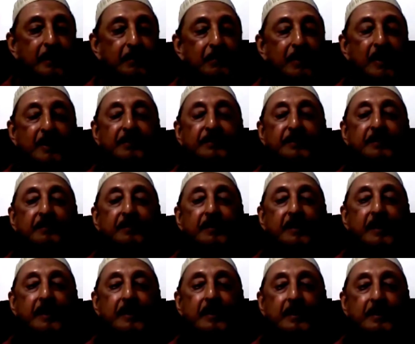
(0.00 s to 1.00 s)
a
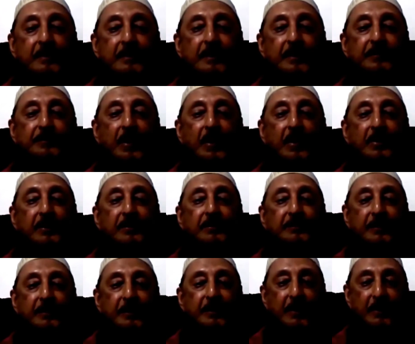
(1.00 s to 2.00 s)
massively
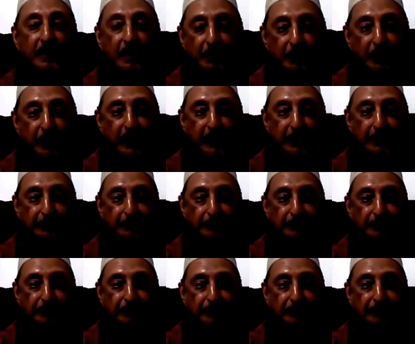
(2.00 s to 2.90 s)
dishonest and corrupt way